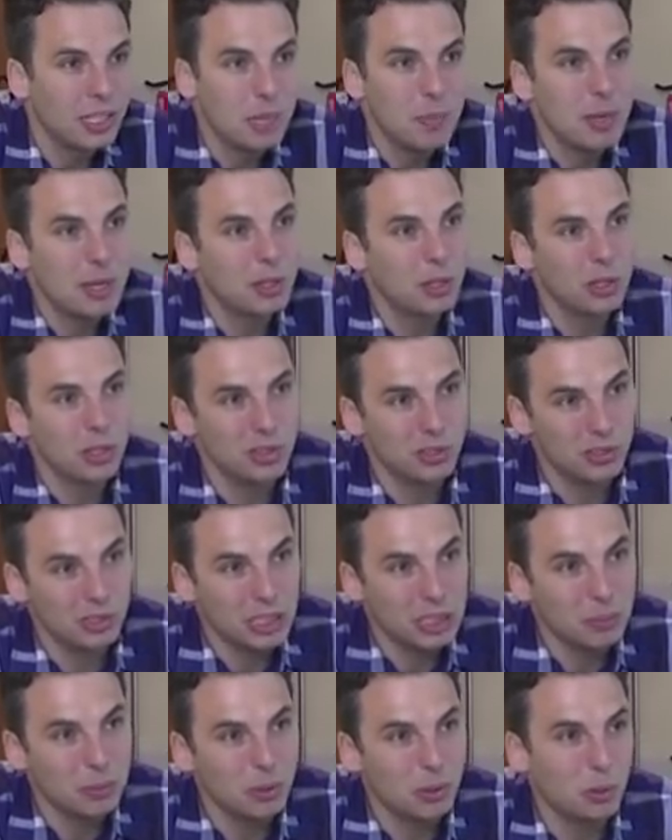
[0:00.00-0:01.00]
He may go to
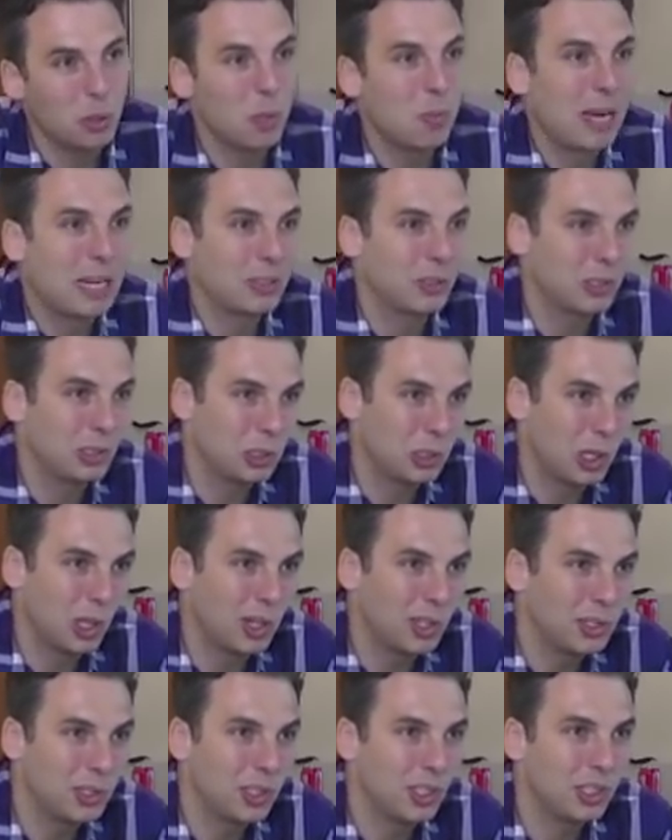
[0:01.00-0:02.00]
sleep, he'll go back to his
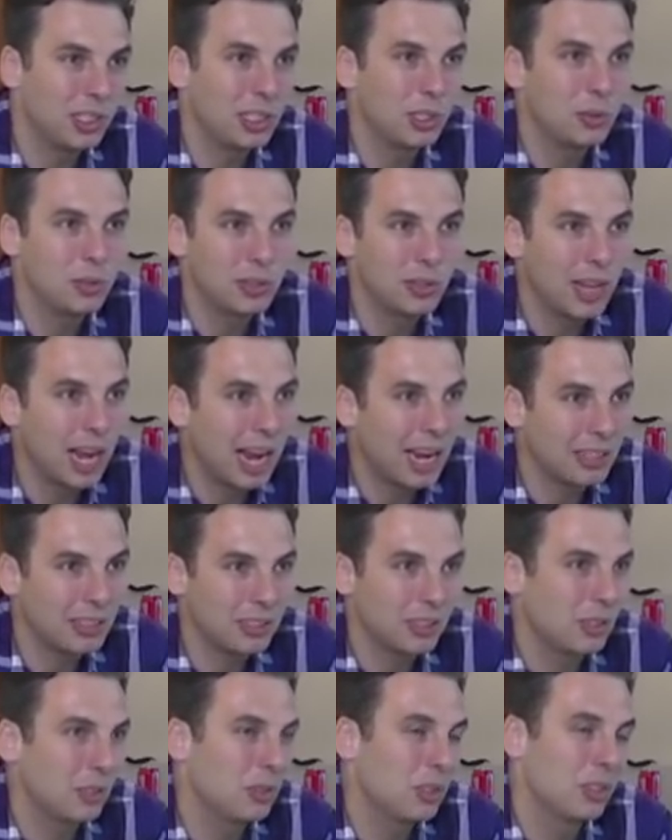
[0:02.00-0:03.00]
charger, he'll
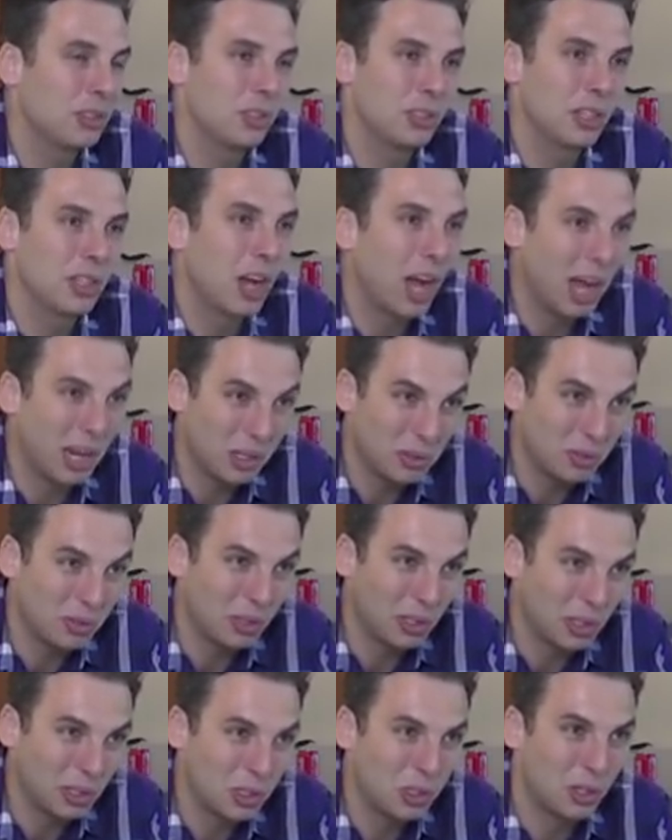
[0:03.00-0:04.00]
relax, he'll just sit idle
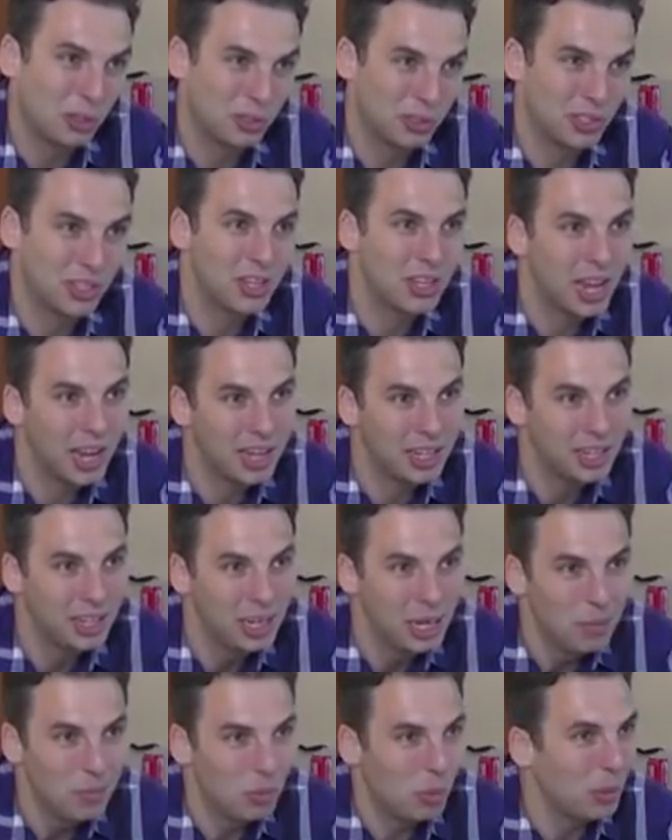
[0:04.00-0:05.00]
for good chunks of the day.
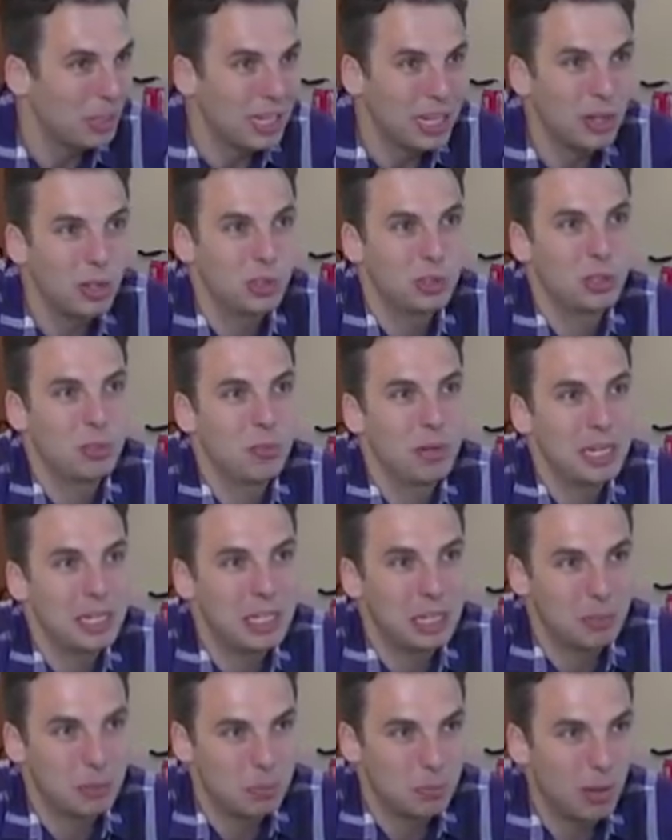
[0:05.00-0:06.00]
But when he hears somebody
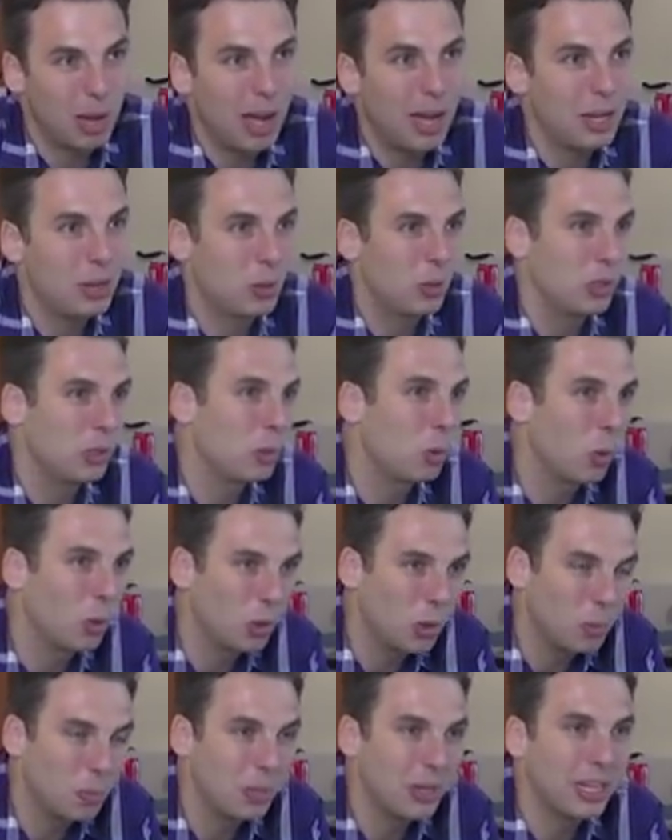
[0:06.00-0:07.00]
coming by or a
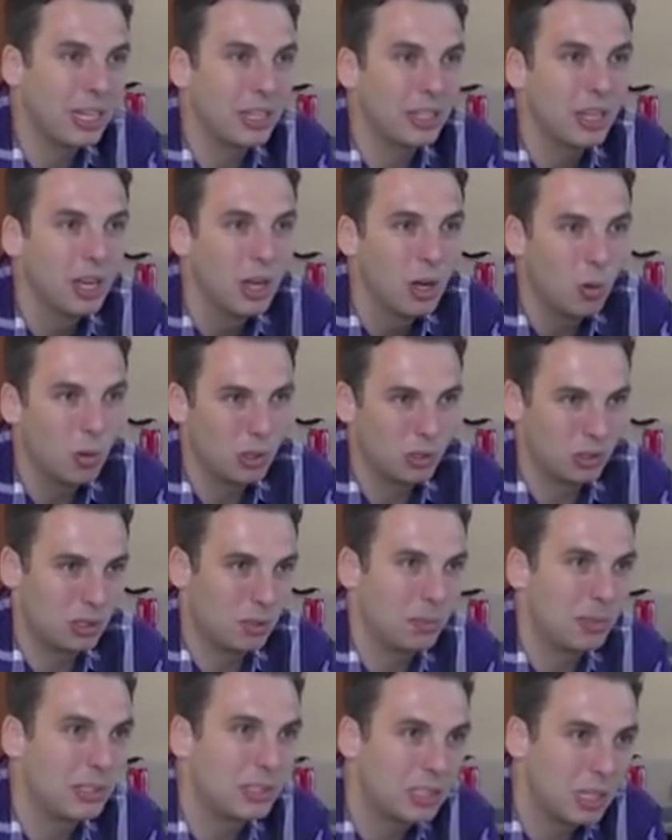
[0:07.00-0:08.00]
door opening or
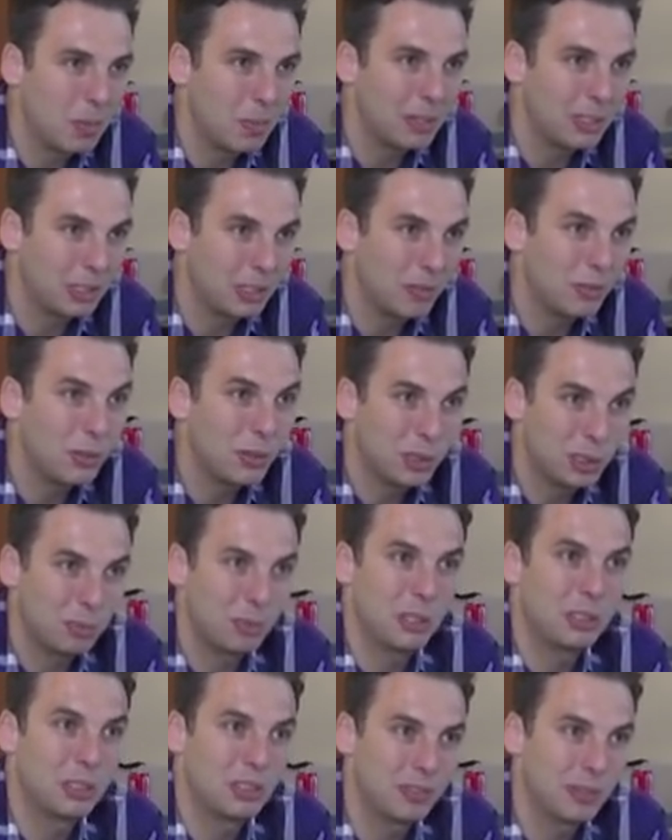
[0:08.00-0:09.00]
somebody stepping in a view,
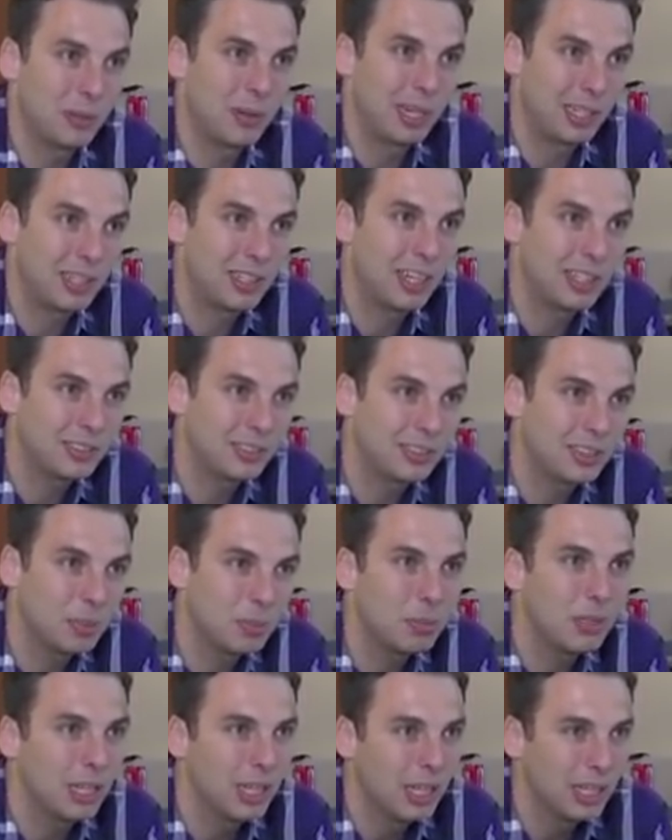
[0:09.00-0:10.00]
especially if he recognizes
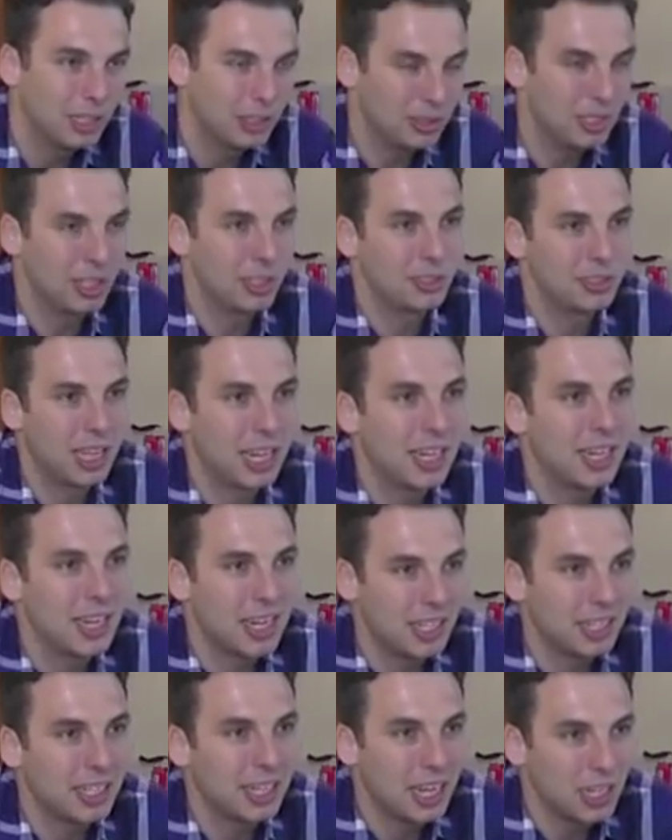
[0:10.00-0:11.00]
him, he'll get excited
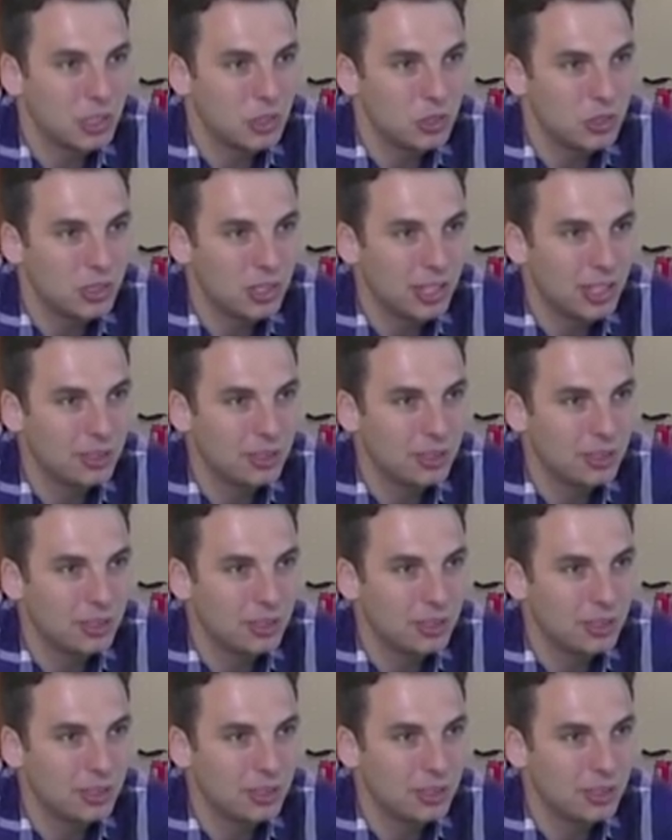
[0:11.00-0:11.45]
and engage.